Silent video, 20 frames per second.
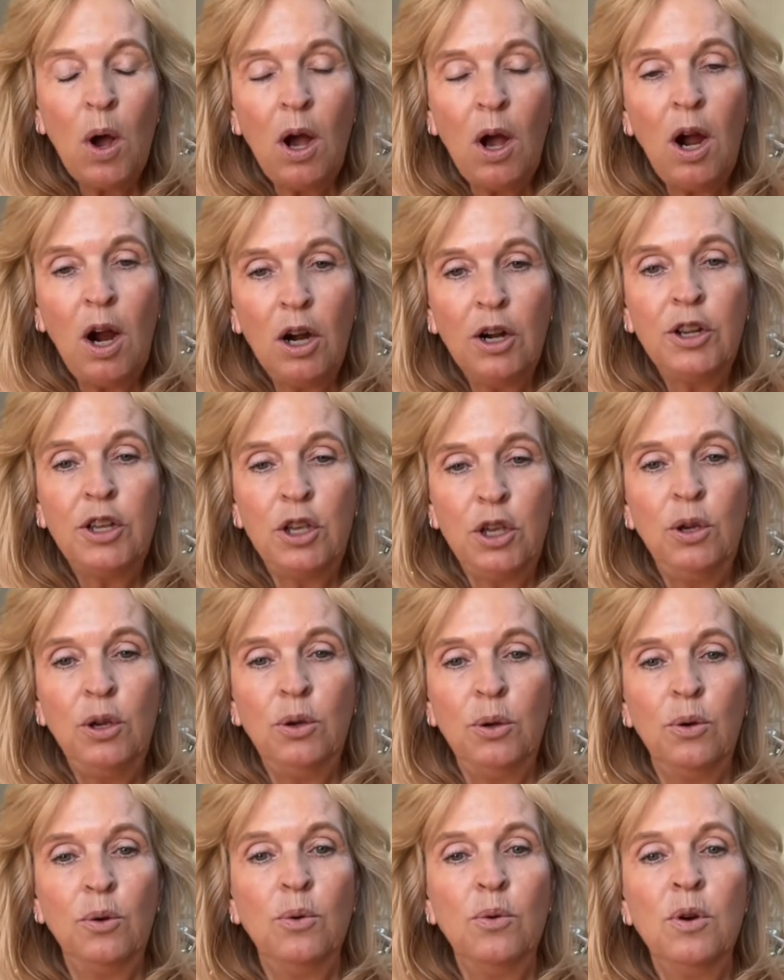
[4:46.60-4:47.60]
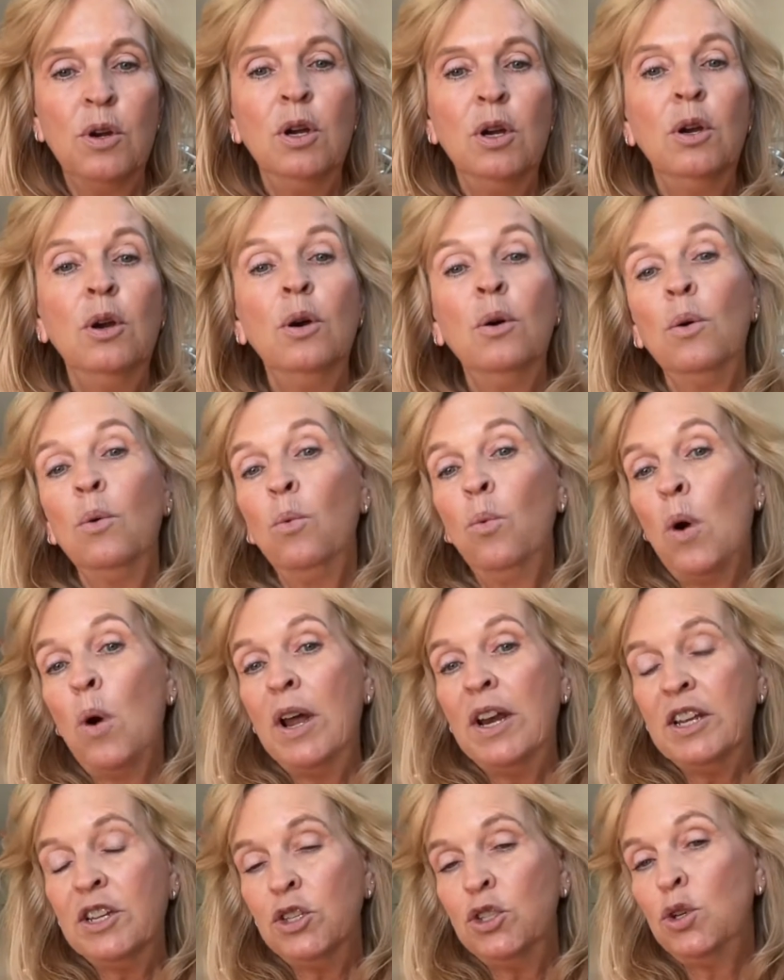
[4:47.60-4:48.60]
are you? What
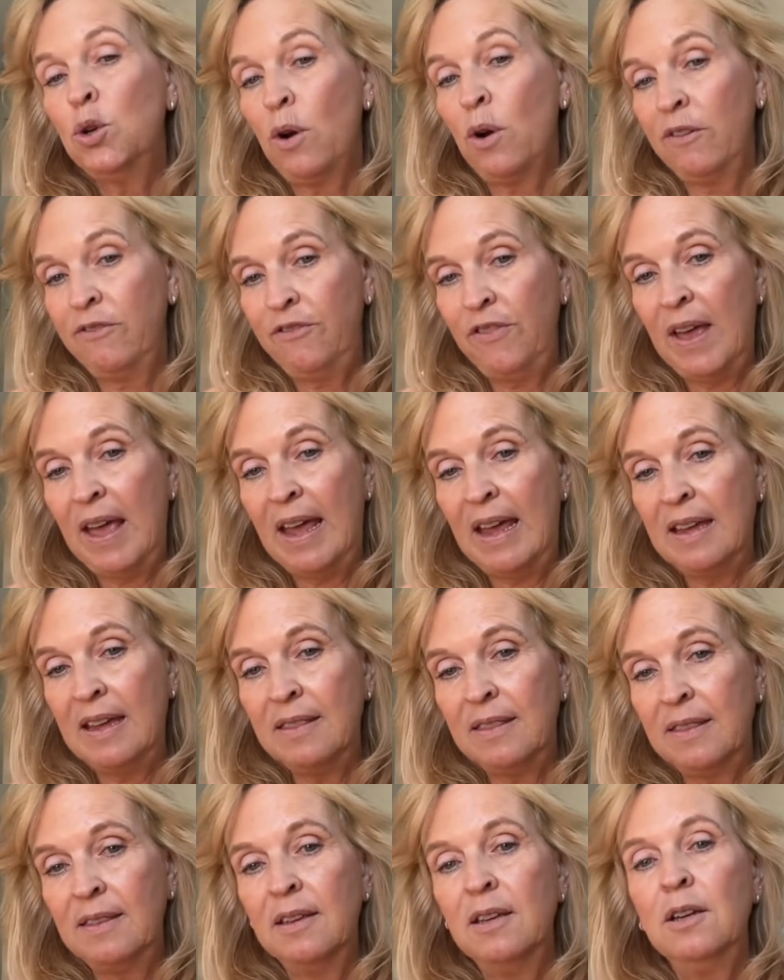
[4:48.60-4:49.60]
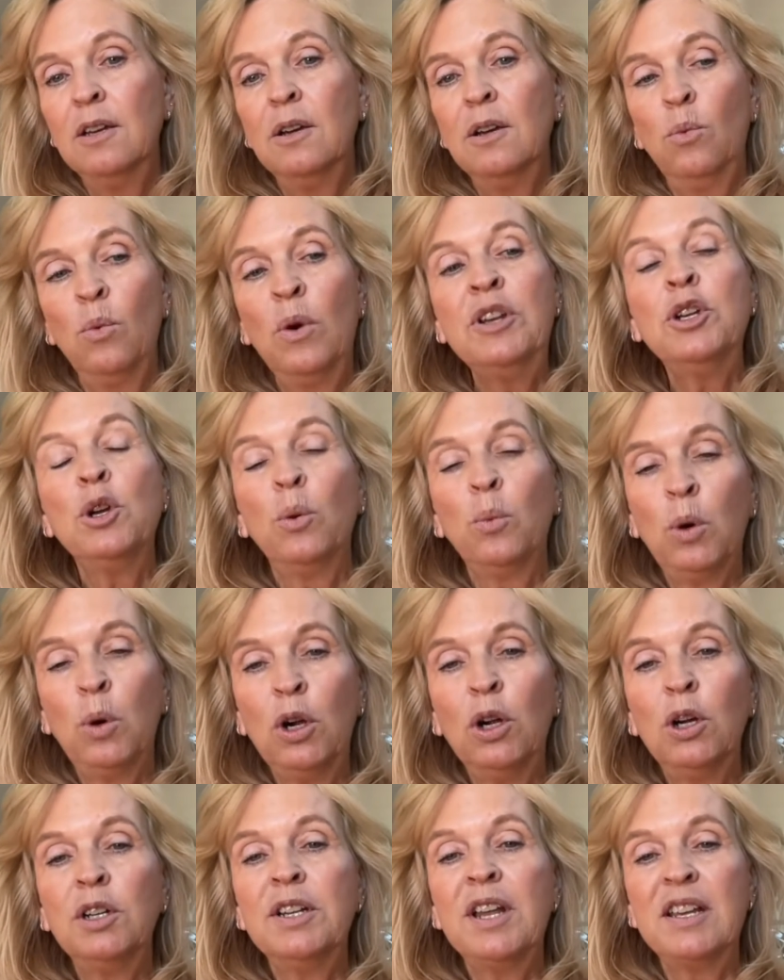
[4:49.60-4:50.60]
is your faith when your
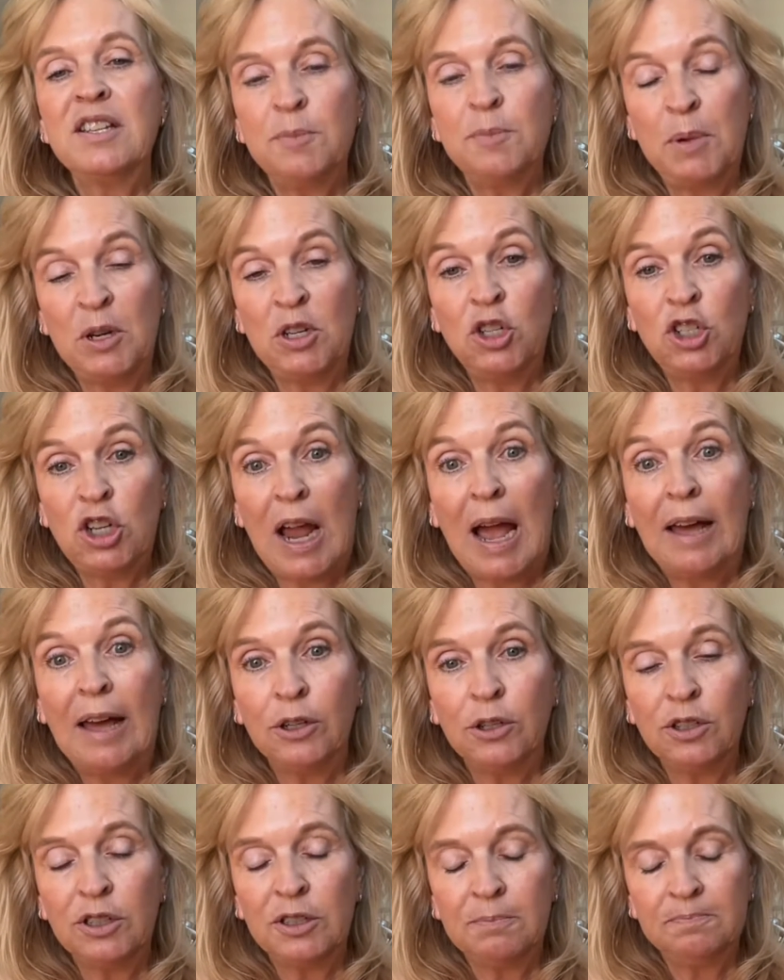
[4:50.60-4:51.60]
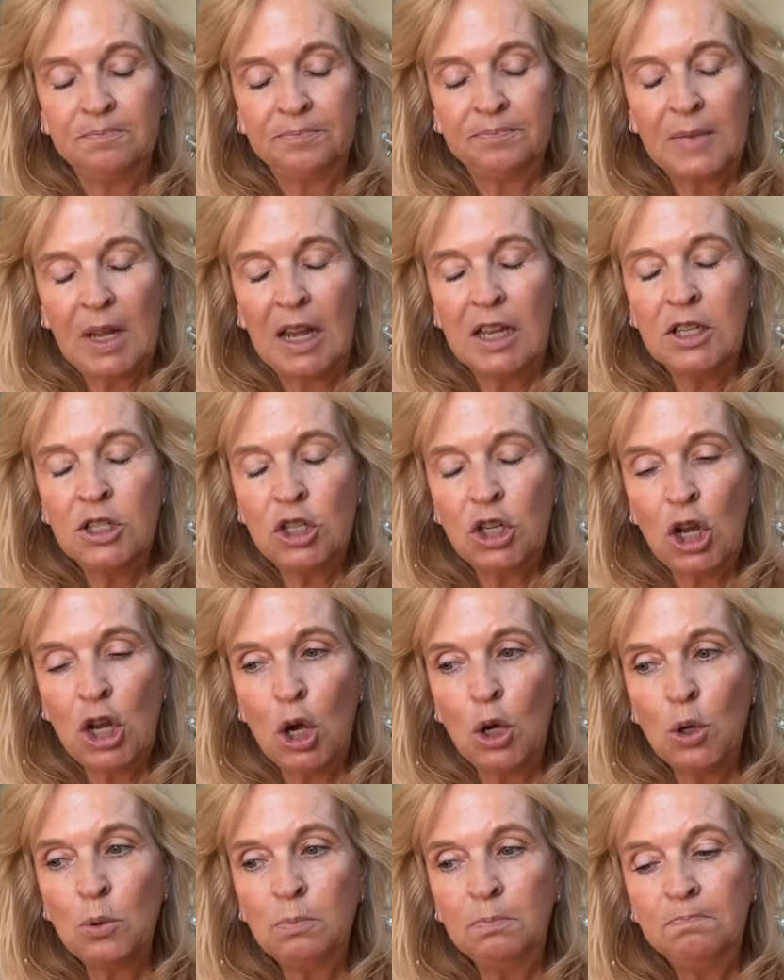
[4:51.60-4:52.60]
world has been shattered? And
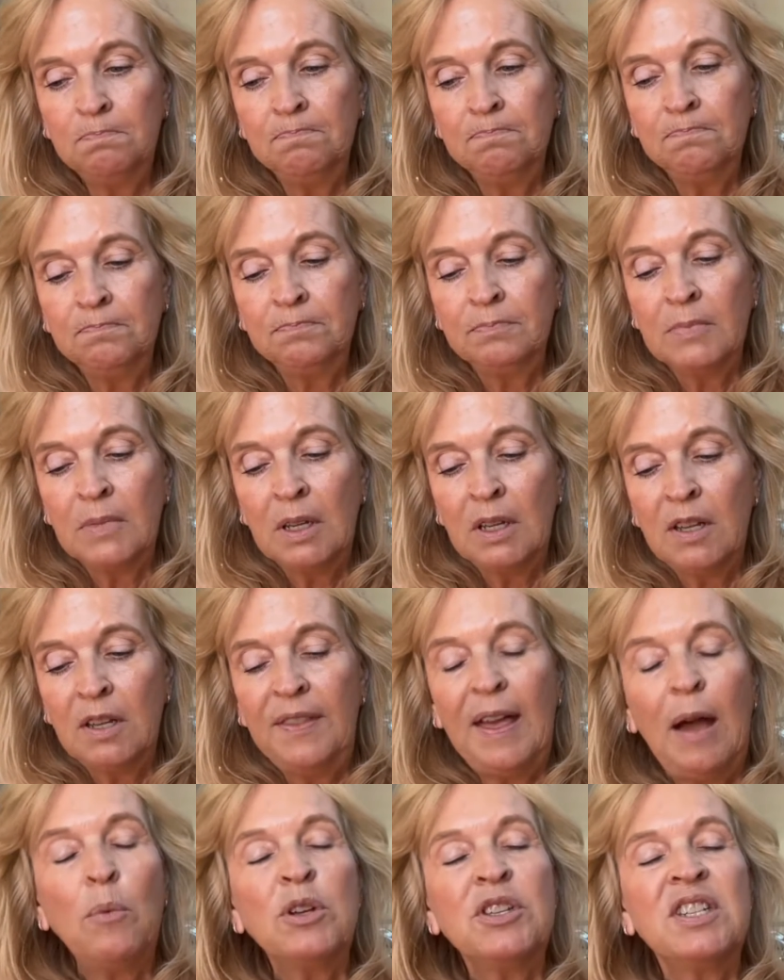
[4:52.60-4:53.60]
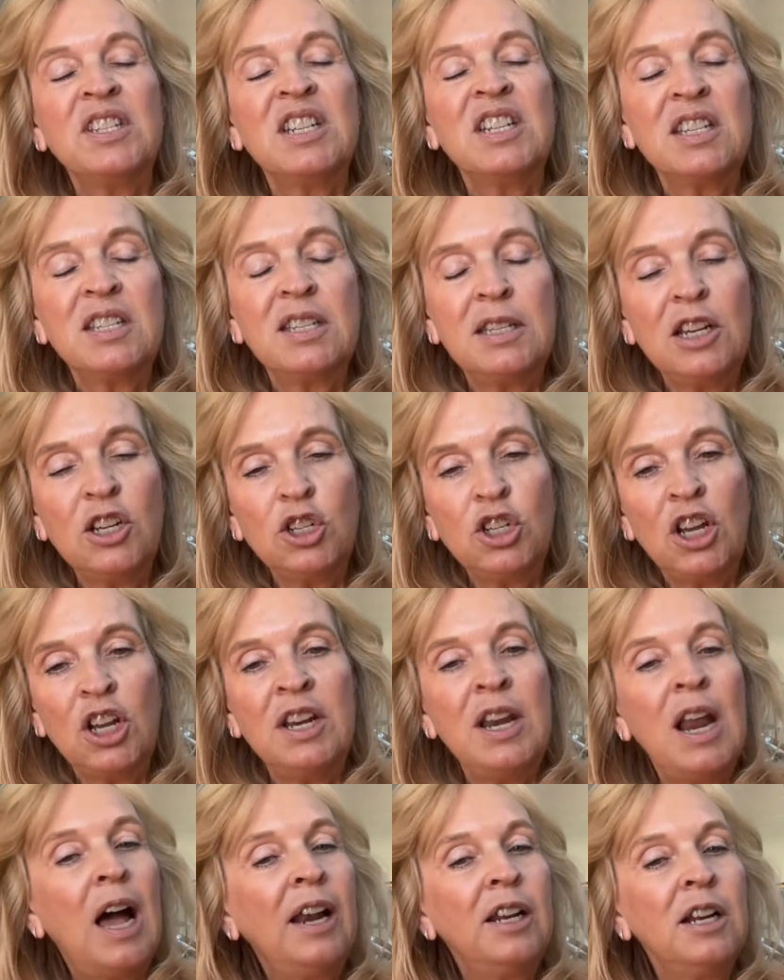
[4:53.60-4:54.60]
so that was a decision,
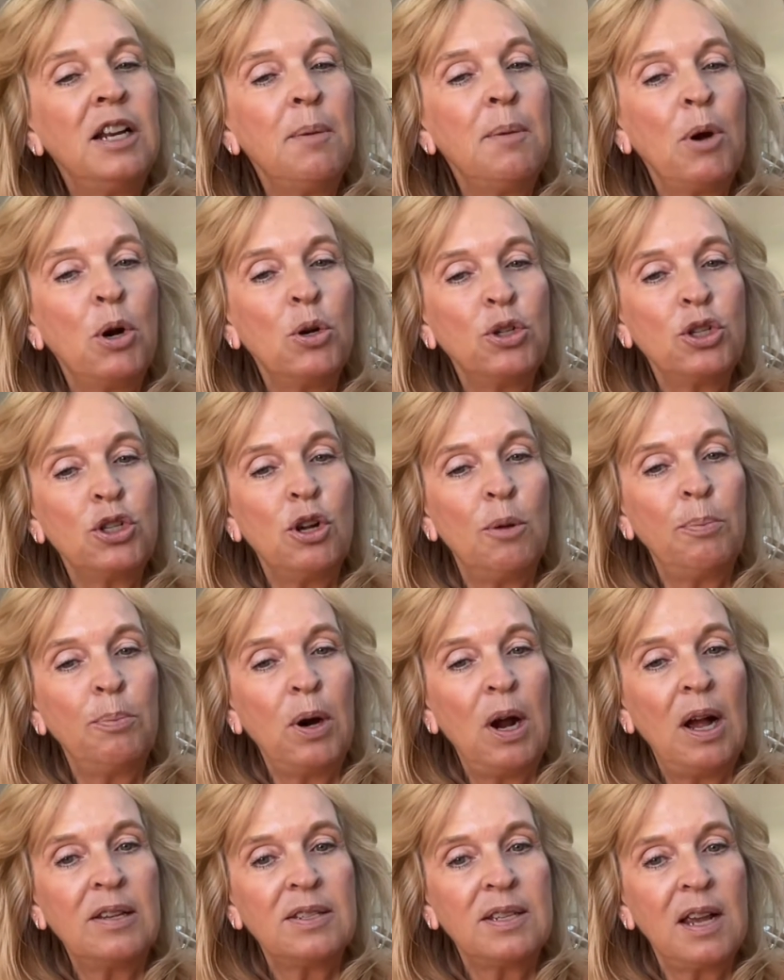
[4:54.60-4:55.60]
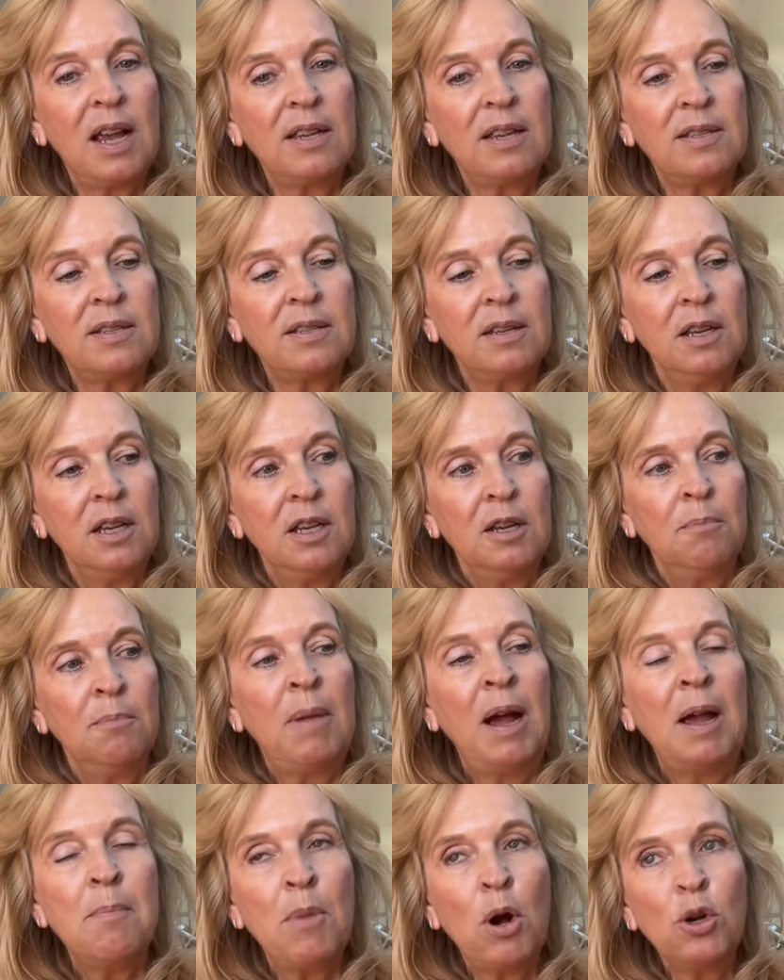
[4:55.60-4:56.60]
not an emotional process.
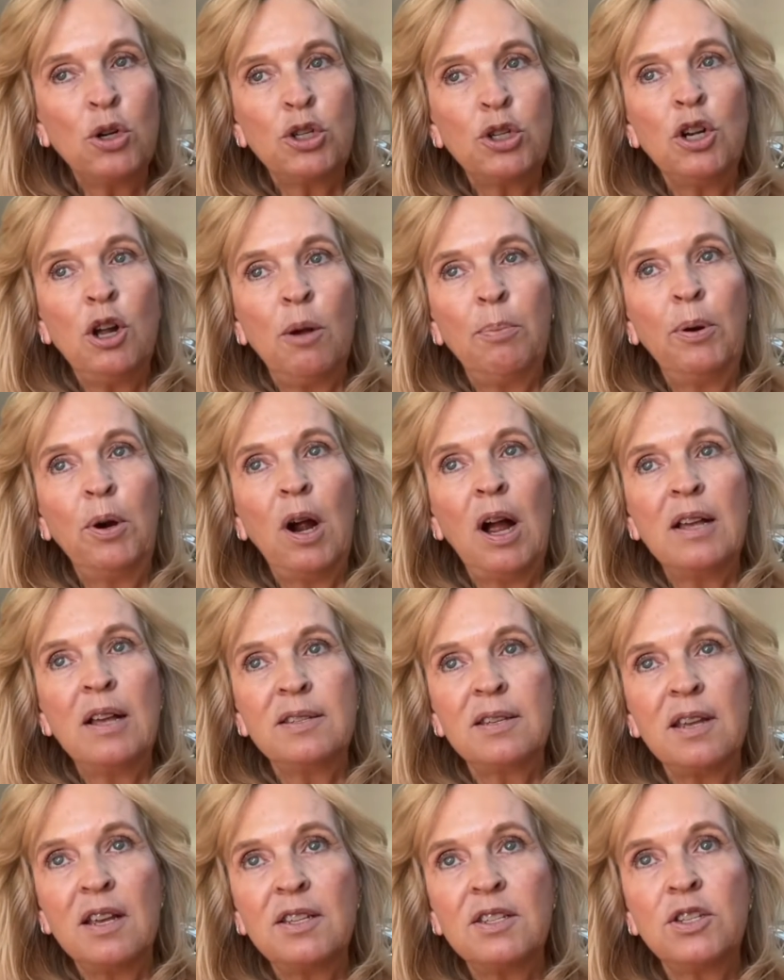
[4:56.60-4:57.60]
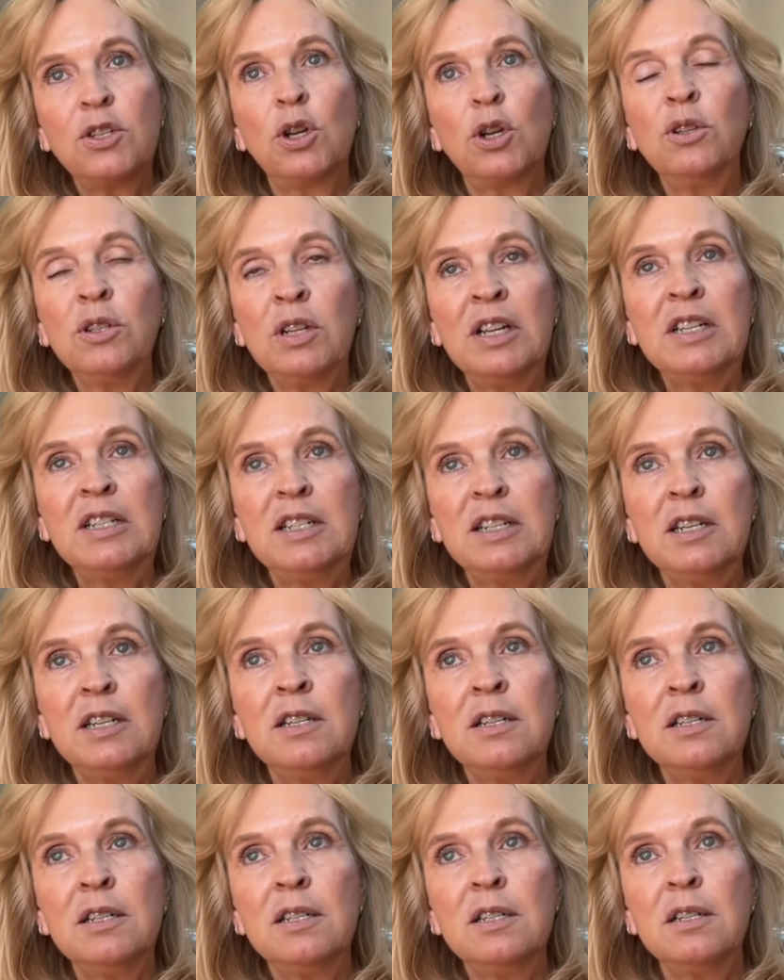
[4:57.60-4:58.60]
My emotional process certainly
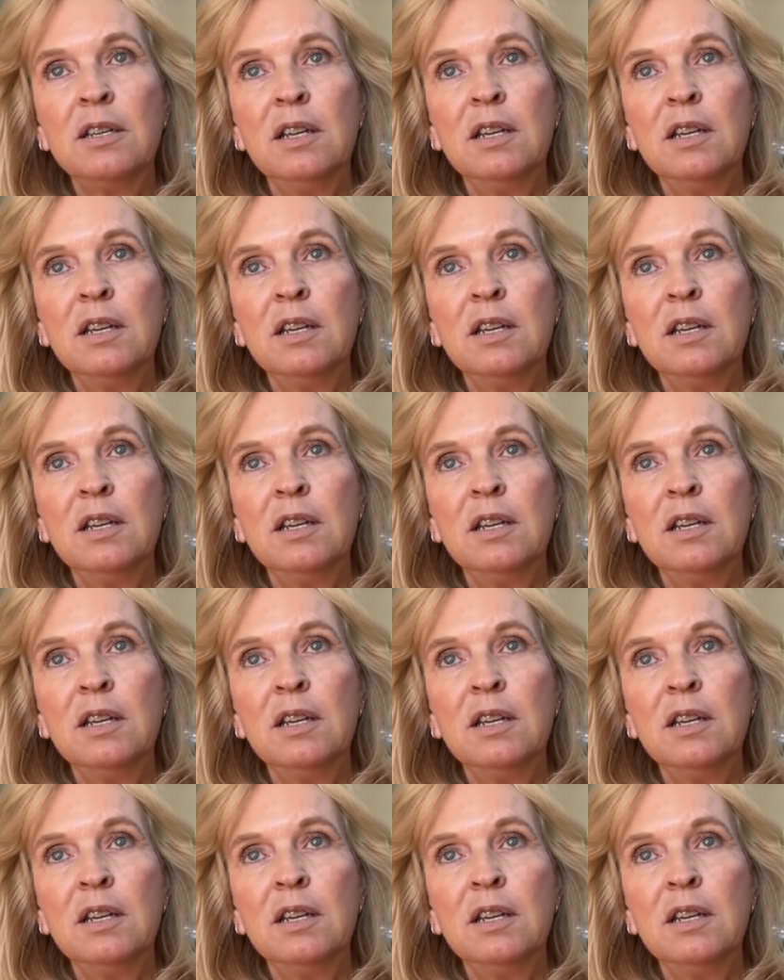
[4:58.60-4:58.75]
didn't